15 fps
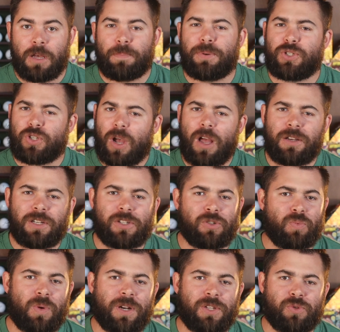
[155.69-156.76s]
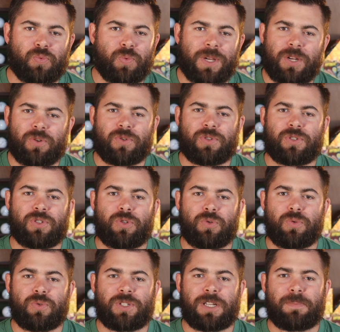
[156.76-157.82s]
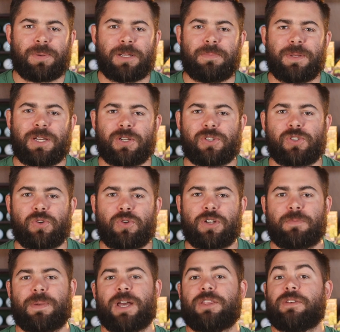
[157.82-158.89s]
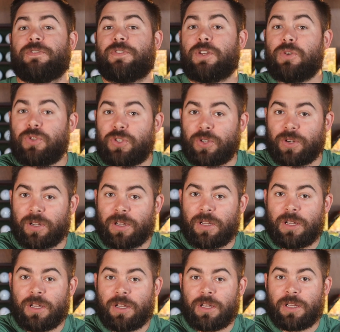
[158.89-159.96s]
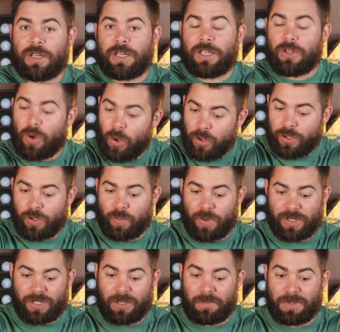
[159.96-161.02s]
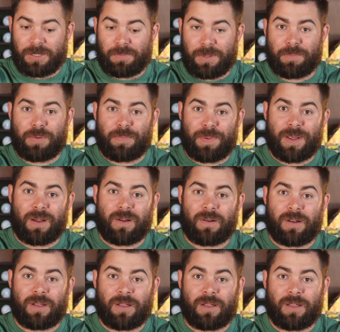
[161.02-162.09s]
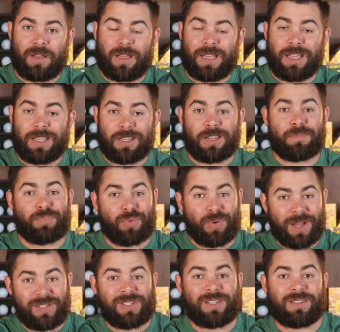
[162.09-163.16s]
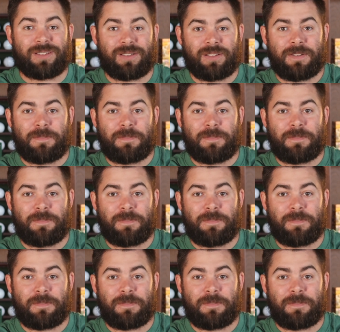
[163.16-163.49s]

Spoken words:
But John doesn't want his readers to simply be concerned about the future. He also wants them to be prepared in the present.